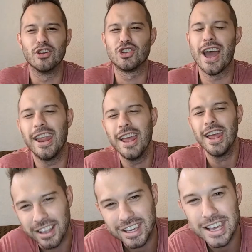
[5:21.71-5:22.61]
in the chat
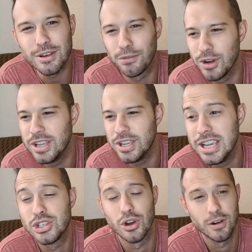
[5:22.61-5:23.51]
gets a free
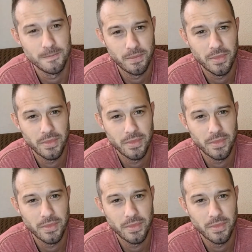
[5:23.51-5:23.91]
t-shirt